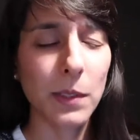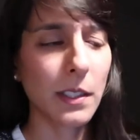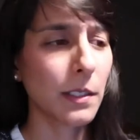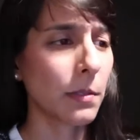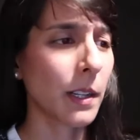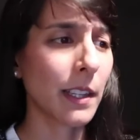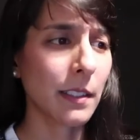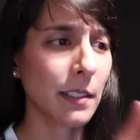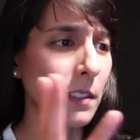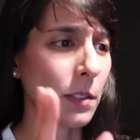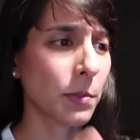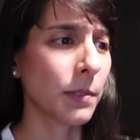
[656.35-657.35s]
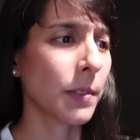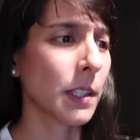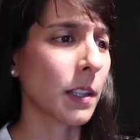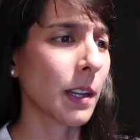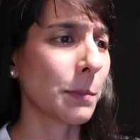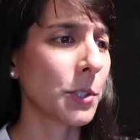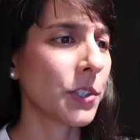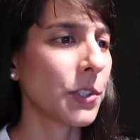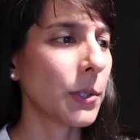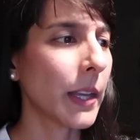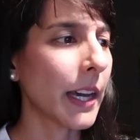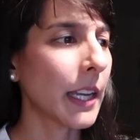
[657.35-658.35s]
with the divine. This is a terrific time to
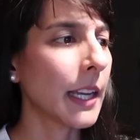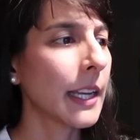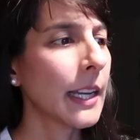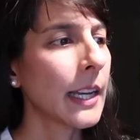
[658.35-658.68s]
do that.